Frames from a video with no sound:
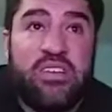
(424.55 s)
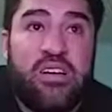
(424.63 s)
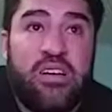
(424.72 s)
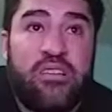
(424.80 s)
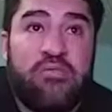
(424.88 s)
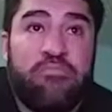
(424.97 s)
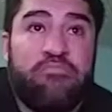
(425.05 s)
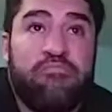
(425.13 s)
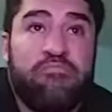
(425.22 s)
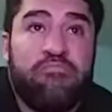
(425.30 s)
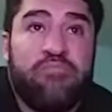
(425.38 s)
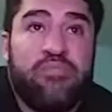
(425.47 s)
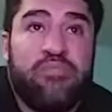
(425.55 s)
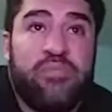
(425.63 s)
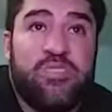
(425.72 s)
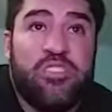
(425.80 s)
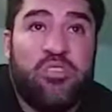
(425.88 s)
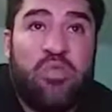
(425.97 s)
Um,
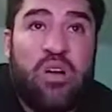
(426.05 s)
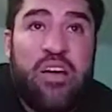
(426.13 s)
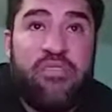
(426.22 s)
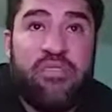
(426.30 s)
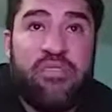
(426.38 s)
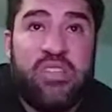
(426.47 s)
derived from